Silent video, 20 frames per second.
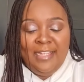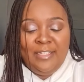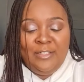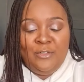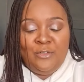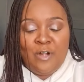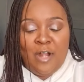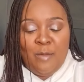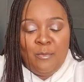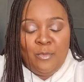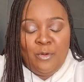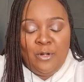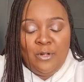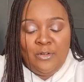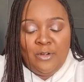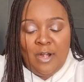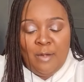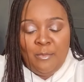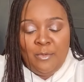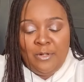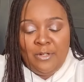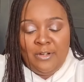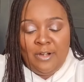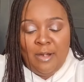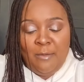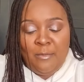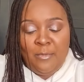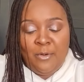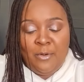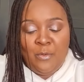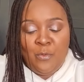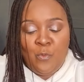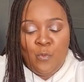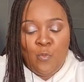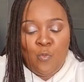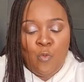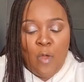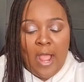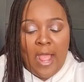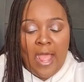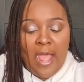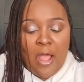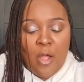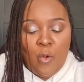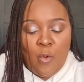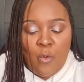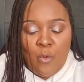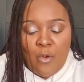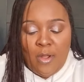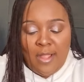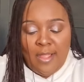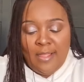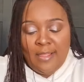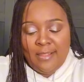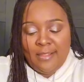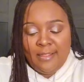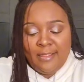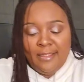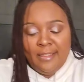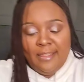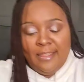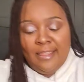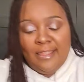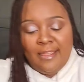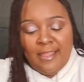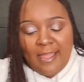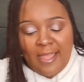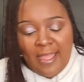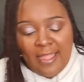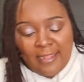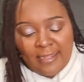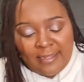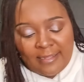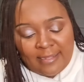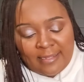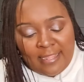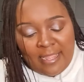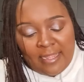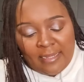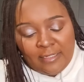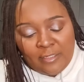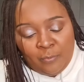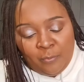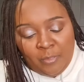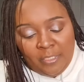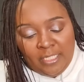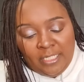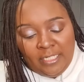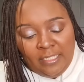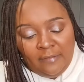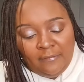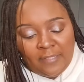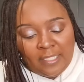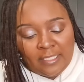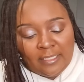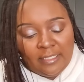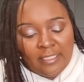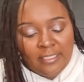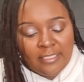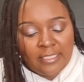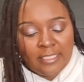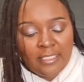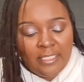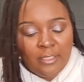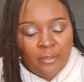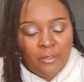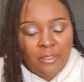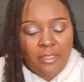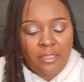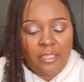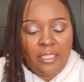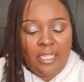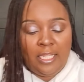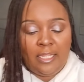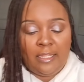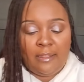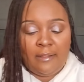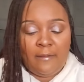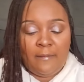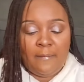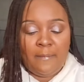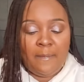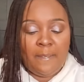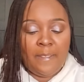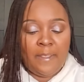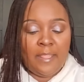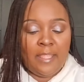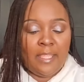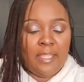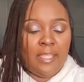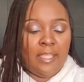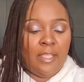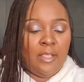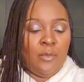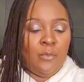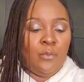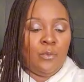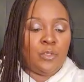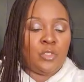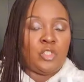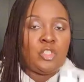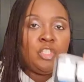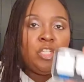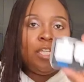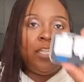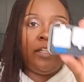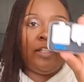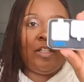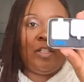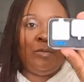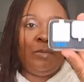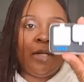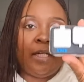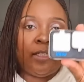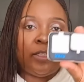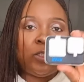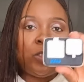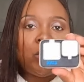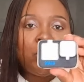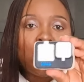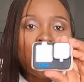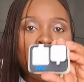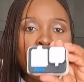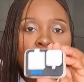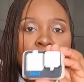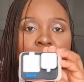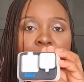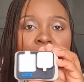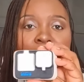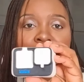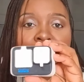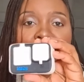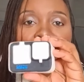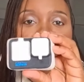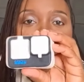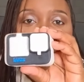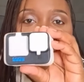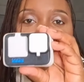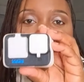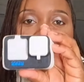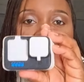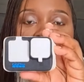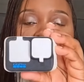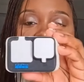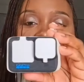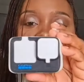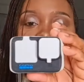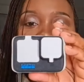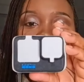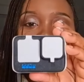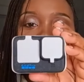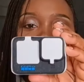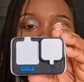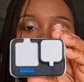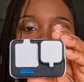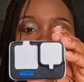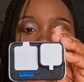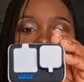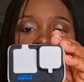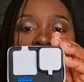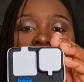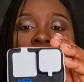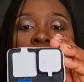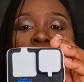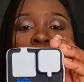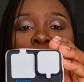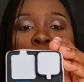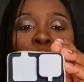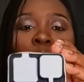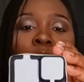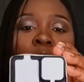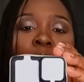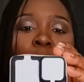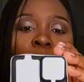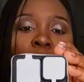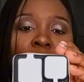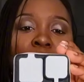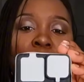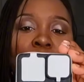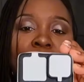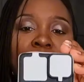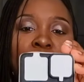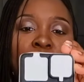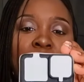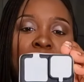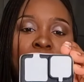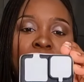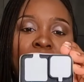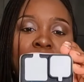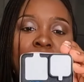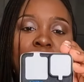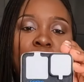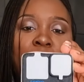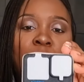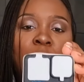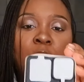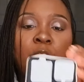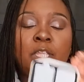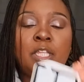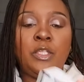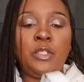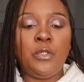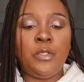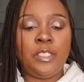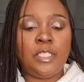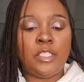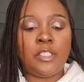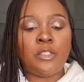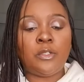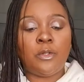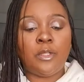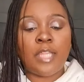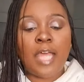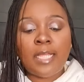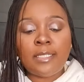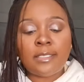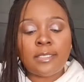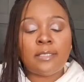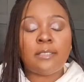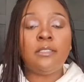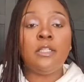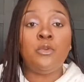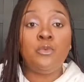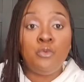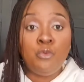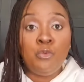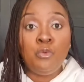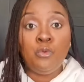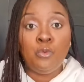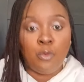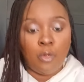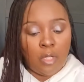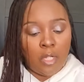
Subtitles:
drum roll. Wow. I can't believe that this little thing will change my story. So this little camera, your camera must be updated before you can use it. So that's the rule.